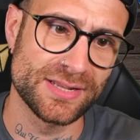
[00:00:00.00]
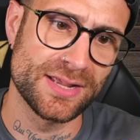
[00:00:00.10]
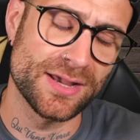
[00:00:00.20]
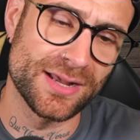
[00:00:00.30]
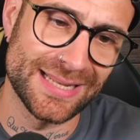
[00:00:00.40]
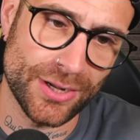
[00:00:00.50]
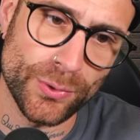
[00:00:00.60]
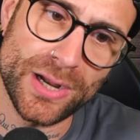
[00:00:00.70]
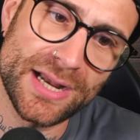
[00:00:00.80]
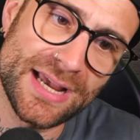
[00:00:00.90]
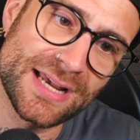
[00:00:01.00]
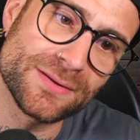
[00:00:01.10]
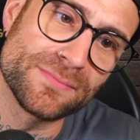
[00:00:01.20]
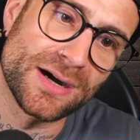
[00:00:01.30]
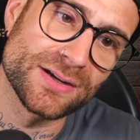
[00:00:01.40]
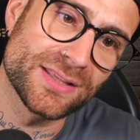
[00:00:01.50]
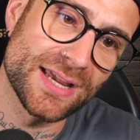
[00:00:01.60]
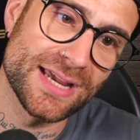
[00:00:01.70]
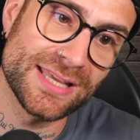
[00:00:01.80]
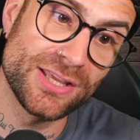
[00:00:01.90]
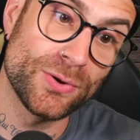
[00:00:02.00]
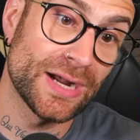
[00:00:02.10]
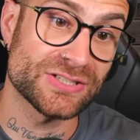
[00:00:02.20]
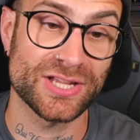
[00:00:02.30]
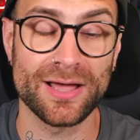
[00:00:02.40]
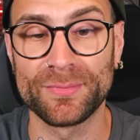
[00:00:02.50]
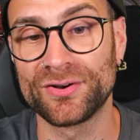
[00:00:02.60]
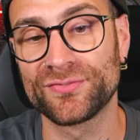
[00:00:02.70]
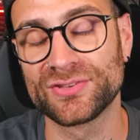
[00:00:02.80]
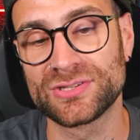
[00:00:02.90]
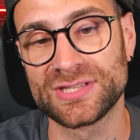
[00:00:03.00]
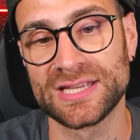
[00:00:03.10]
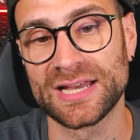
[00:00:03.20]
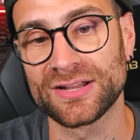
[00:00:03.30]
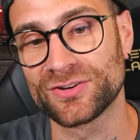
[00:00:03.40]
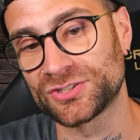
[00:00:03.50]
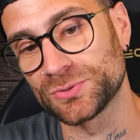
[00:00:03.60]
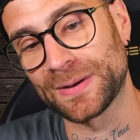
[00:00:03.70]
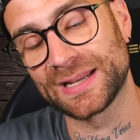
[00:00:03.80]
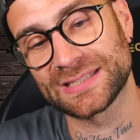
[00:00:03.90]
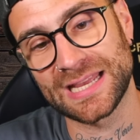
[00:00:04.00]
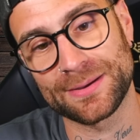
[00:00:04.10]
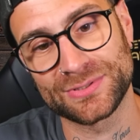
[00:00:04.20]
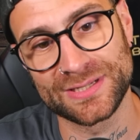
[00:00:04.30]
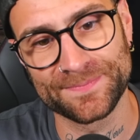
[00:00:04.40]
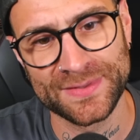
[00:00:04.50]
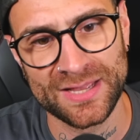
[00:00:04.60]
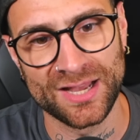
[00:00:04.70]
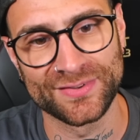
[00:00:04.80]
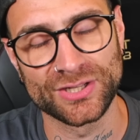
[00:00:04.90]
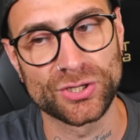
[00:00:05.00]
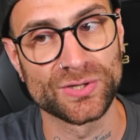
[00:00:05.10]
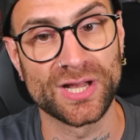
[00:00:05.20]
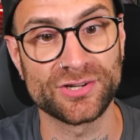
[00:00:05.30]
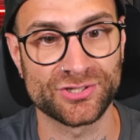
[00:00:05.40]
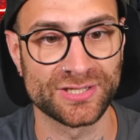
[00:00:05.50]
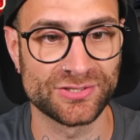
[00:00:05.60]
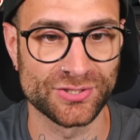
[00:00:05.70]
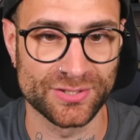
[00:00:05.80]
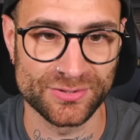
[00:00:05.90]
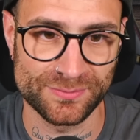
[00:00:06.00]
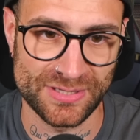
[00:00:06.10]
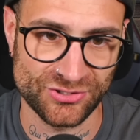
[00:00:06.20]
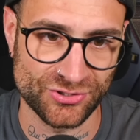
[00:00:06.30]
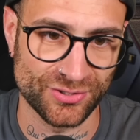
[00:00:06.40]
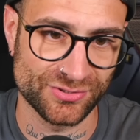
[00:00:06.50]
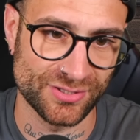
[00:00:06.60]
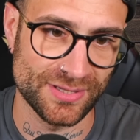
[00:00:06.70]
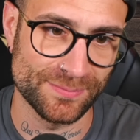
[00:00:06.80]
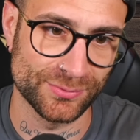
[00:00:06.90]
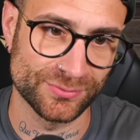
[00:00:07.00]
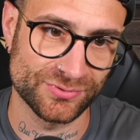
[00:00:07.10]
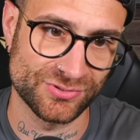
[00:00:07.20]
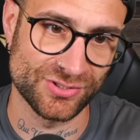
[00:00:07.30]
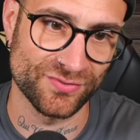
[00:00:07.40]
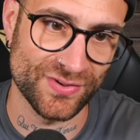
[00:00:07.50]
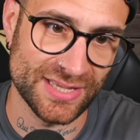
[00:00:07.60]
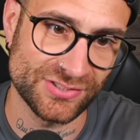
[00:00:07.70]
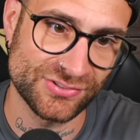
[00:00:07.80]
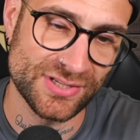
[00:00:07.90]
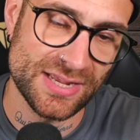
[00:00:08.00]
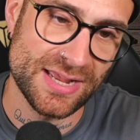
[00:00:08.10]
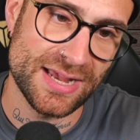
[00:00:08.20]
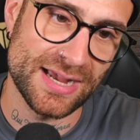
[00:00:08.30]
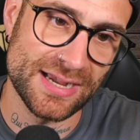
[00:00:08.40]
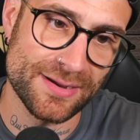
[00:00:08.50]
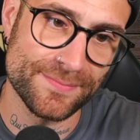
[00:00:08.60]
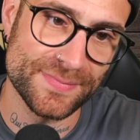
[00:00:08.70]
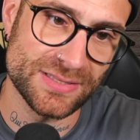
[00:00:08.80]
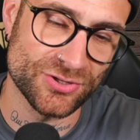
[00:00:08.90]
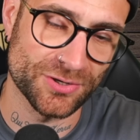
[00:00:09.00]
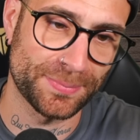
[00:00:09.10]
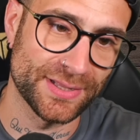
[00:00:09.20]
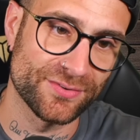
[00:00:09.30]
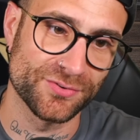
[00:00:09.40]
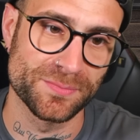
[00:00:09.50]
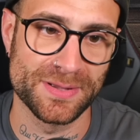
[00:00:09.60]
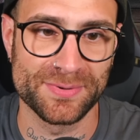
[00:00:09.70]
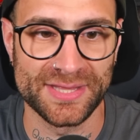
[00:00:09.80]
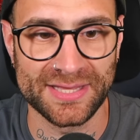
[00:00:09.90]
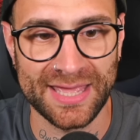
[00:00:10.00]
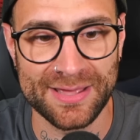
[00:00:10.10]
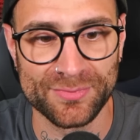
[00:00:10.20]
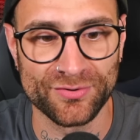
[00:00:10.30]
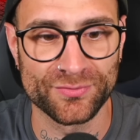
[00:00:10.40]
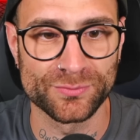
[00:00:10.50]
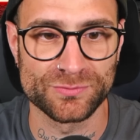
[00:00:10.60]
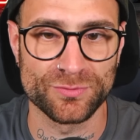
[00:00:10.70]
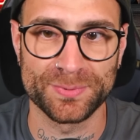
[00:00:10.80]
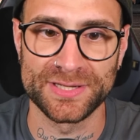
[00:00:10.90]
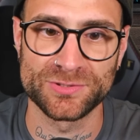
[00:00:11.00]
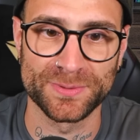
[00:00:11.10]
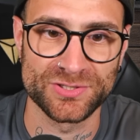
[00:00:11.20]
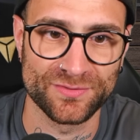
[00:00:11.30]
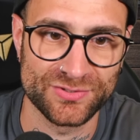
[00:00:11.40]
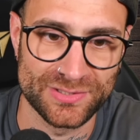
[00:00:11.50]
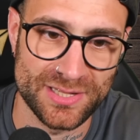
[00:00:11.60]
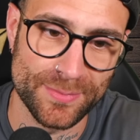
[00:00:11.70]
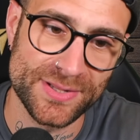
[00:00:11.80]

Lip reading: Lacroix and Mark Guehi, who had to come off the Crystal Palace captain. I think concussion. He took a shot to the ball to the face. He tried to play on for a bit, but then came off and was replaced by Jefferson Lerma.